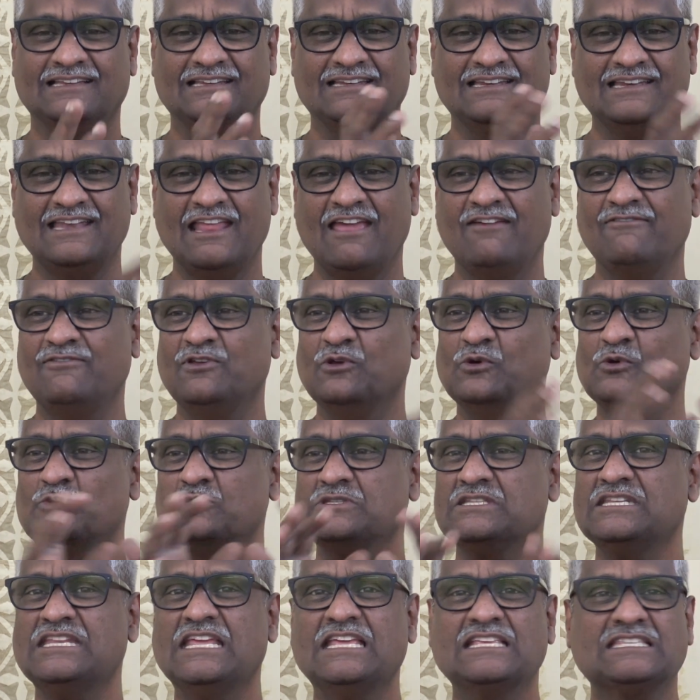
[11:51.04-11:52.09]

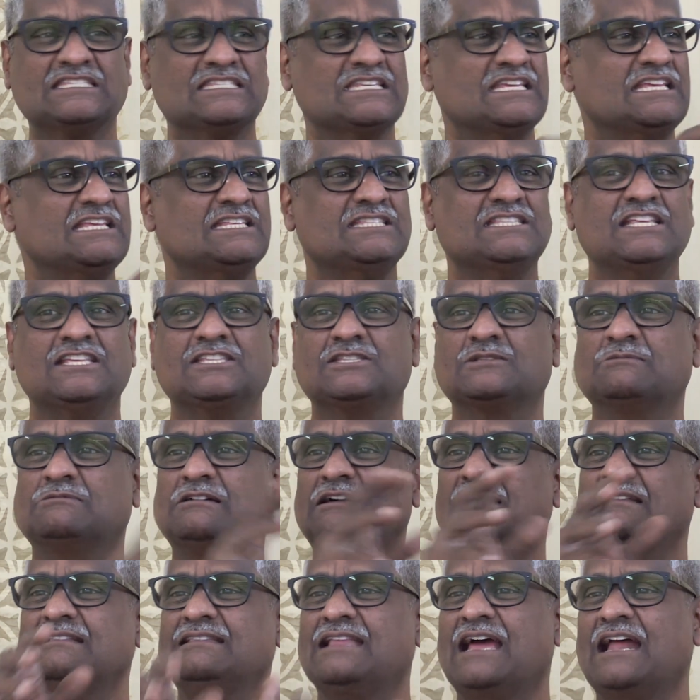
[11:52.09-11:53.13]
nephews, nieces, this
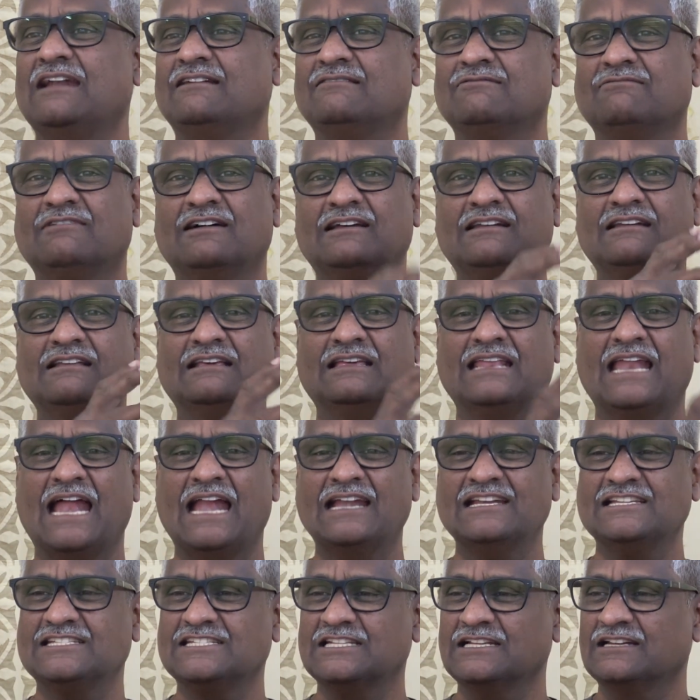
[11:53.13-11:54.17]
one, that one,
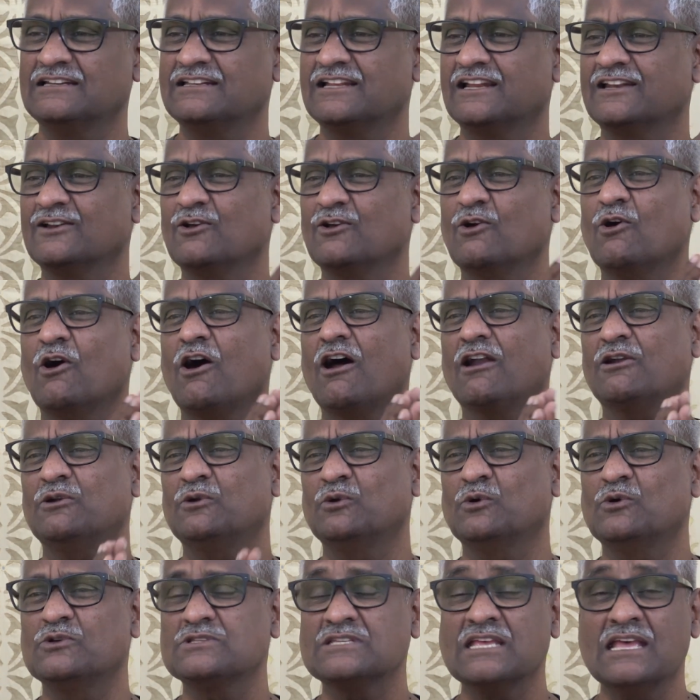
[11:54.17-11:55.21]
grandchildren, God
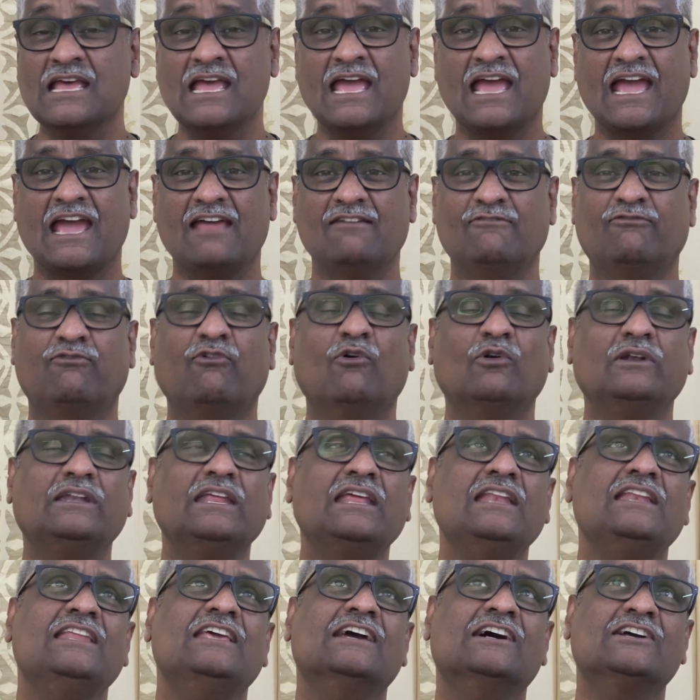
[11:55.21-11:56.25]
knows, and
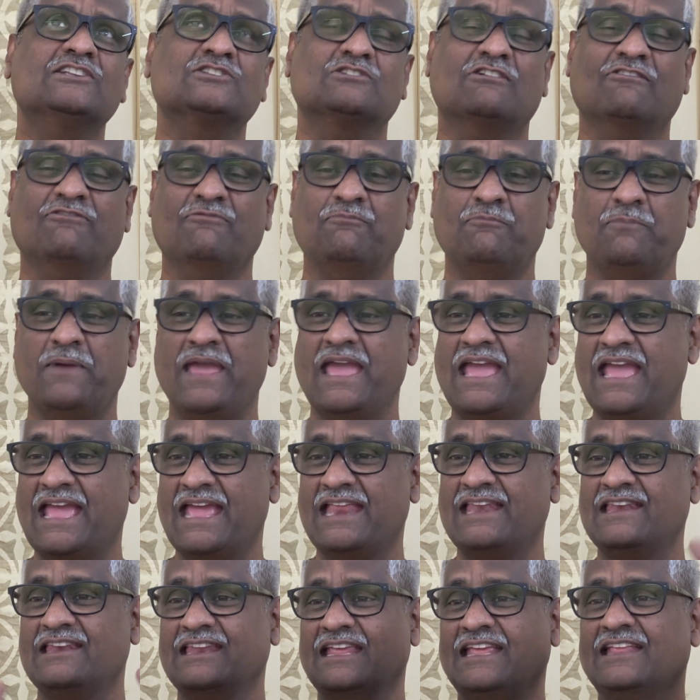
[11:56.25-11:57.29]
14 years of
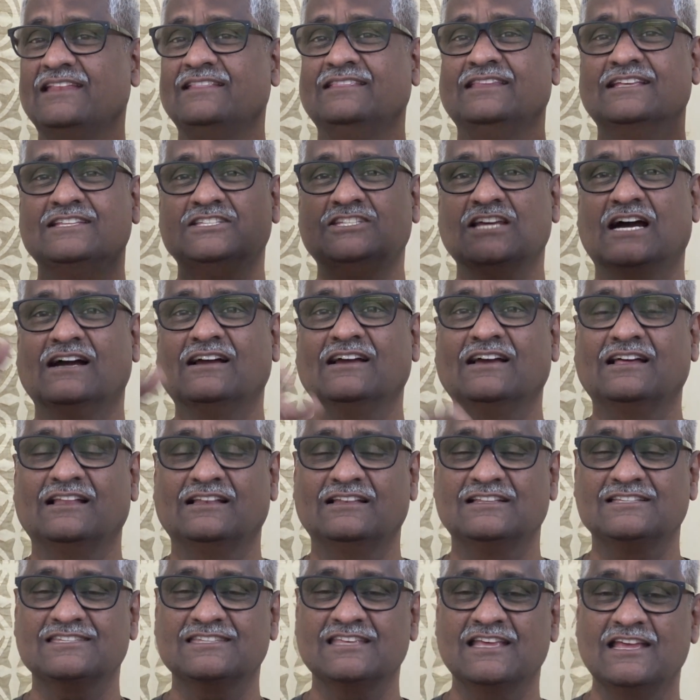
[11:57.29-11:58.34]
pain in the
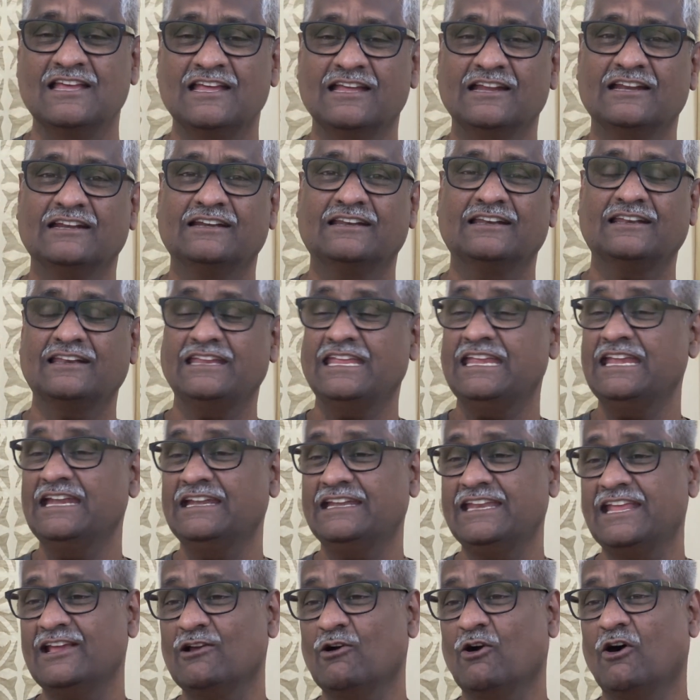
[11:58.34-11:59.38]
jungles,
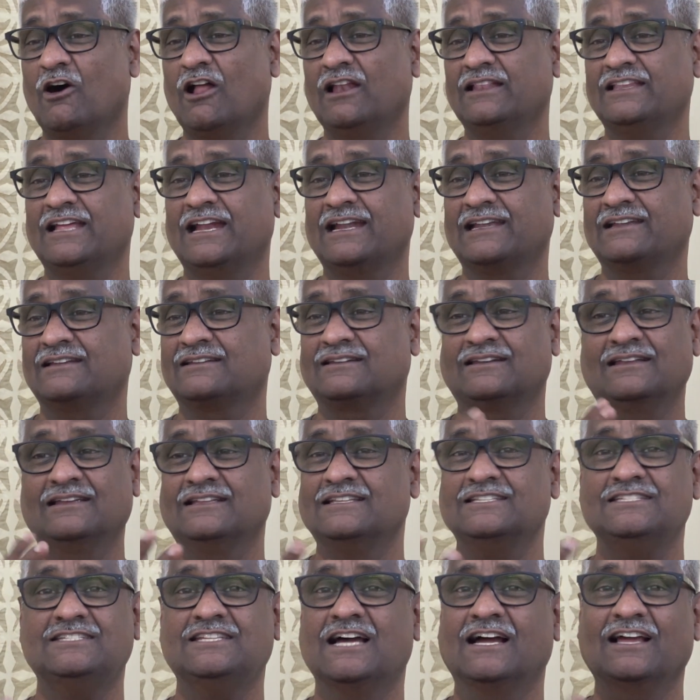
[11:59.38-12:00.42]
eating all that
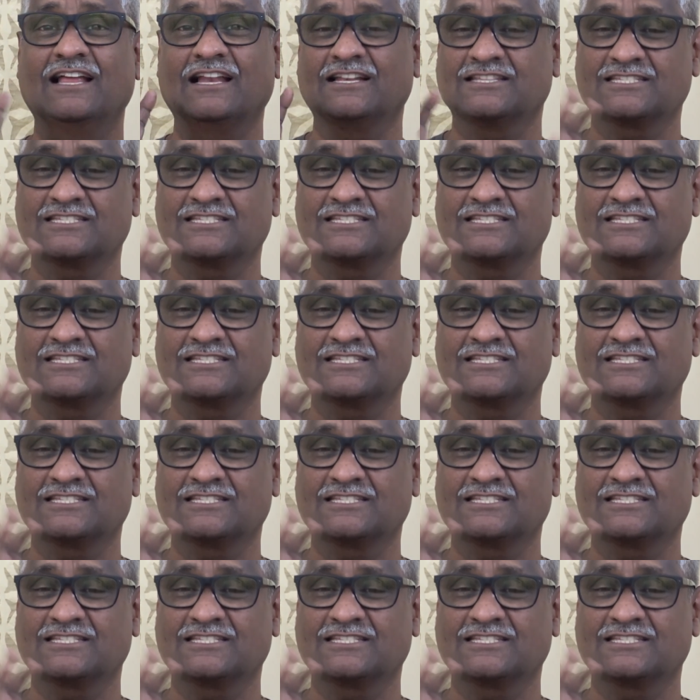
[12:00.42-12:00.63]
jungle